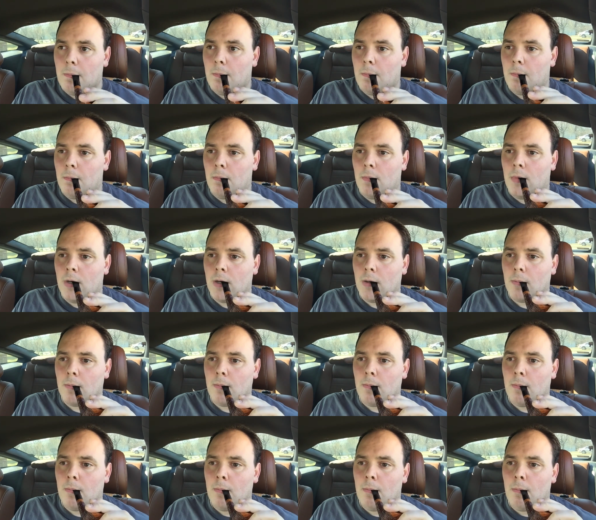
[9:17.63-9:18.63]

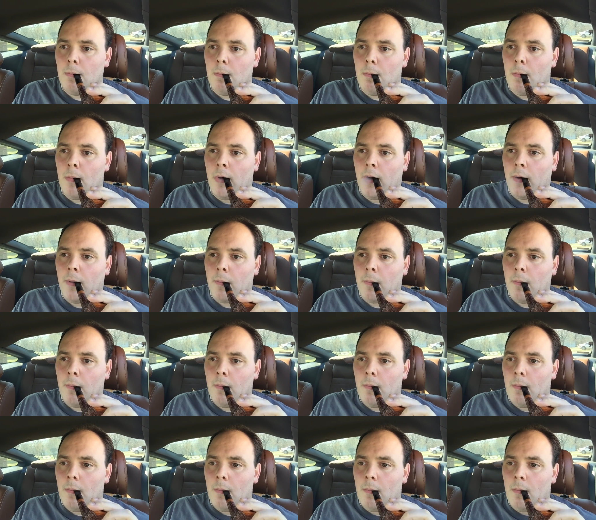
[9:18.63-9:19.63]

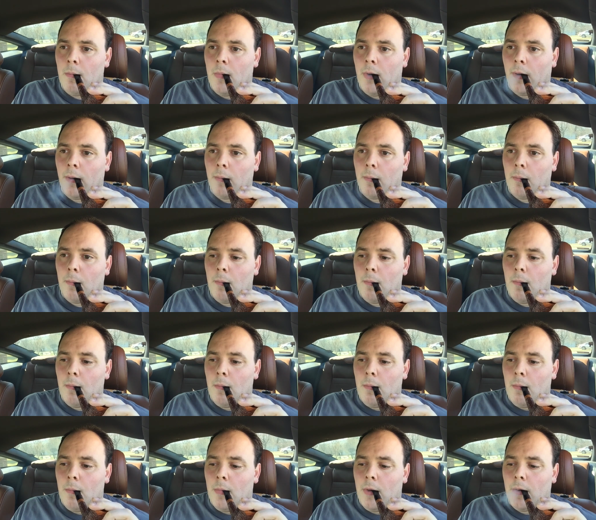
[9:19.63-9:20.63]

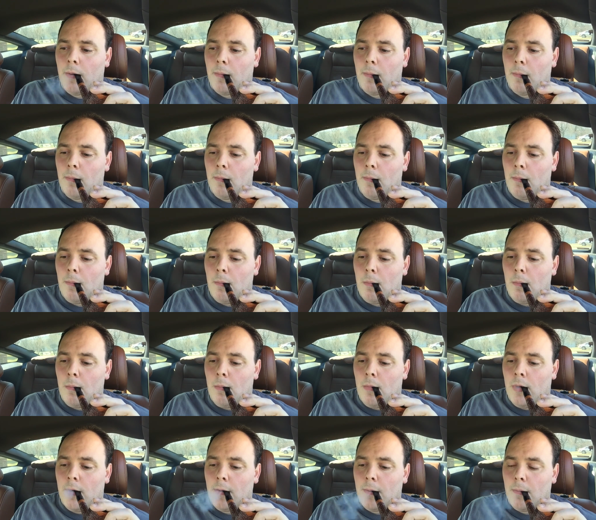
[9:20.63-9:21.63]

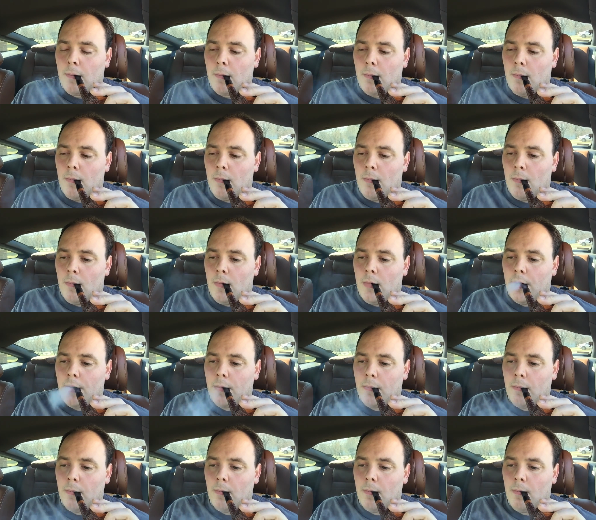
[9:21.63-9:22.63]

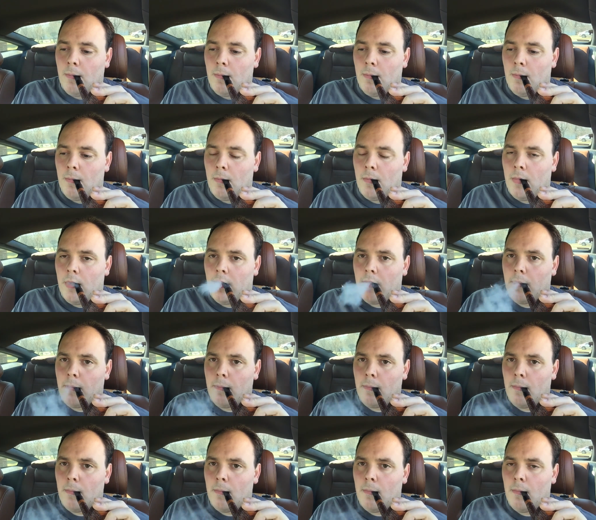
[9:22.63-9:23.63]

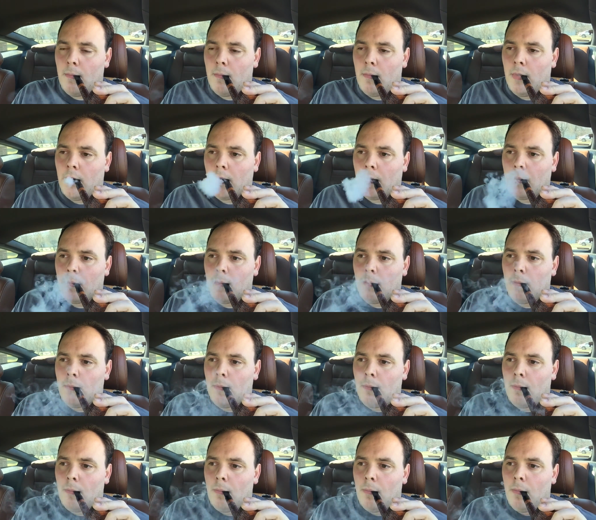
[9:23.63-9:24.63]

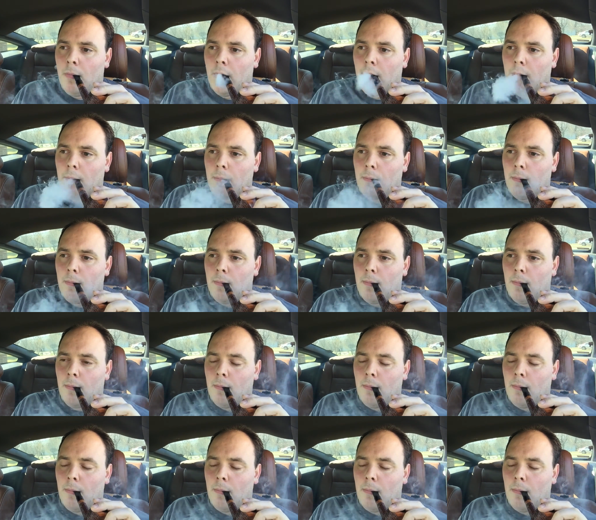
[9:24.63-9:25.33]
Nothing is said.